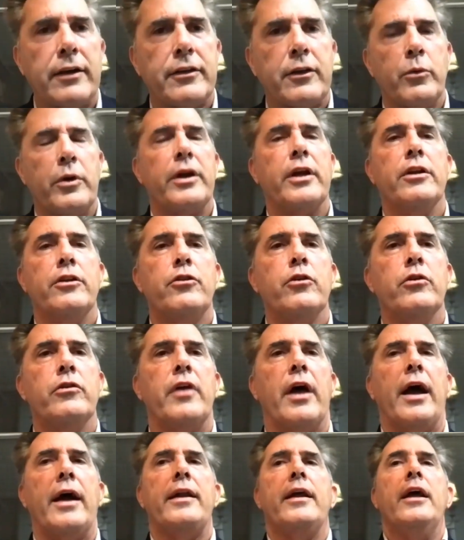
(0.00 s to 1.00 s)
that we can do
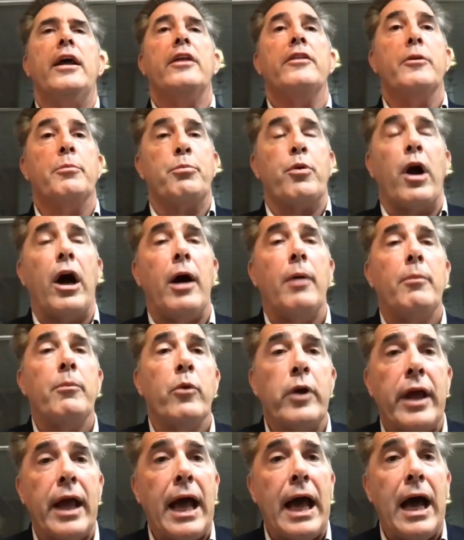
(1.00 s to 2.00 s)
that. The problem
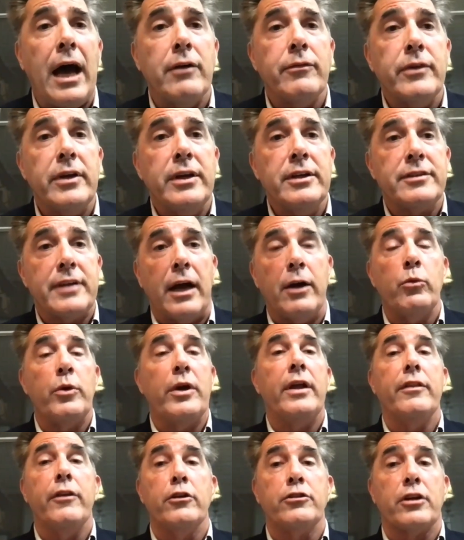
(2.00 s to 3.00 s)
we have is that
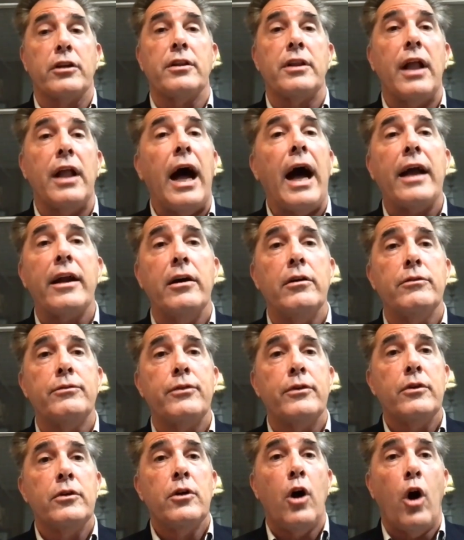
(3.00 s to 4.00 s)
there's a lot of
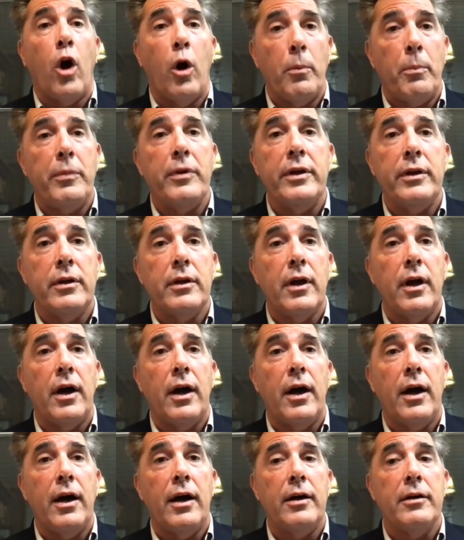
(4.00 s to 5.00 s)
open
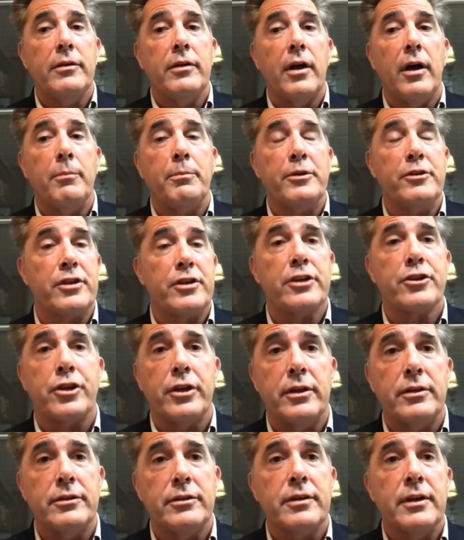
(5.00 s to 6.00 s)

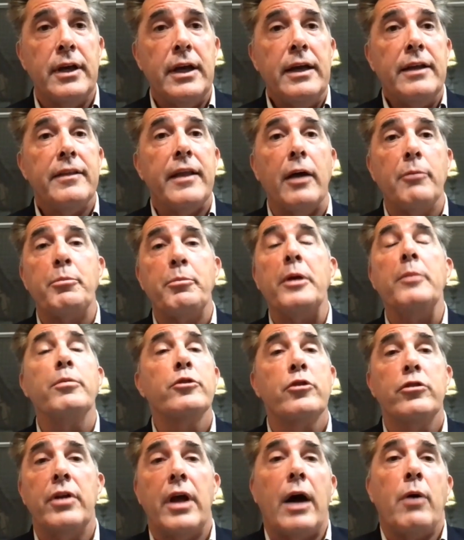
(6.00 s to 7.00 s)
positions that people
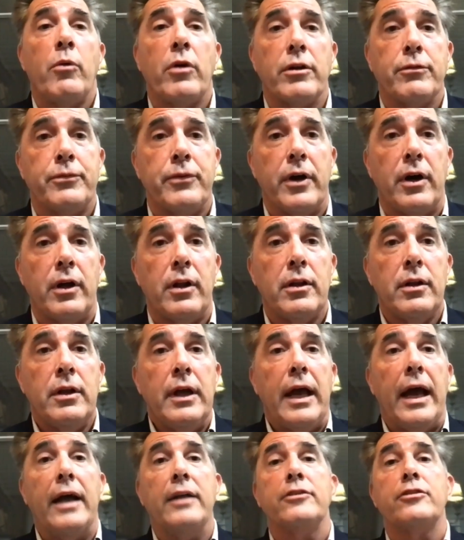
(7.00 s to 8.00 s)
do not want to fill.
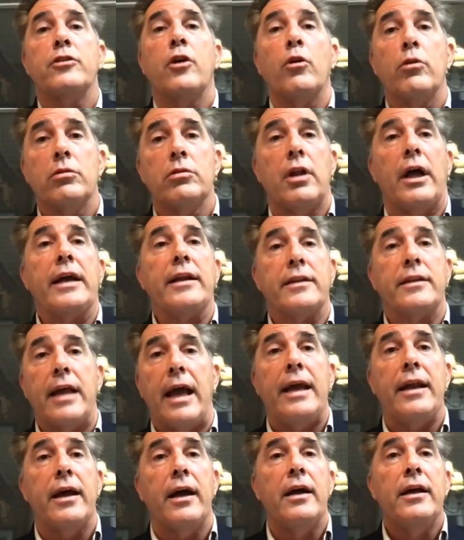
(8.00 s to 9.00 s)
And so like
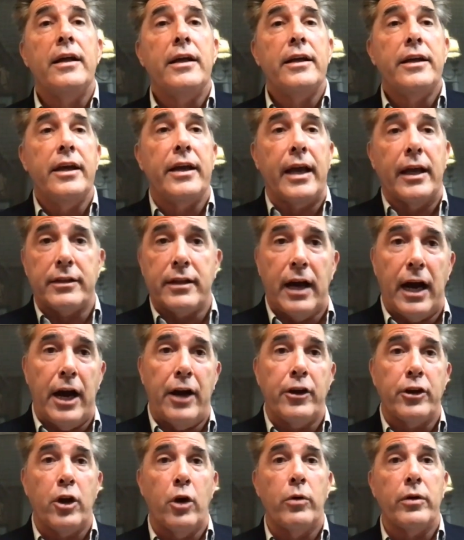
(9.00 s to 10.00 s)
Dana, you get
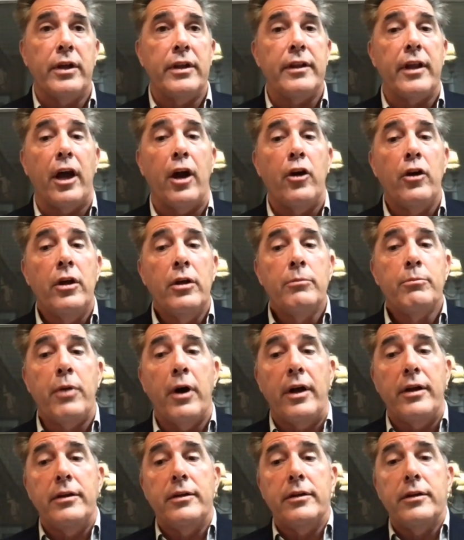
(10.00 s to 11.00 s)
tired of going in there,
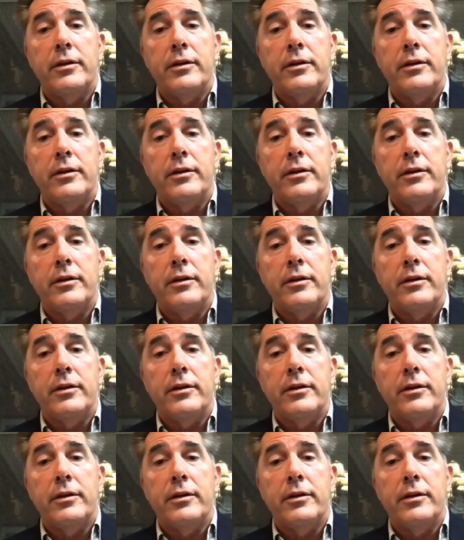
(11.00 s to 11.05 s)
but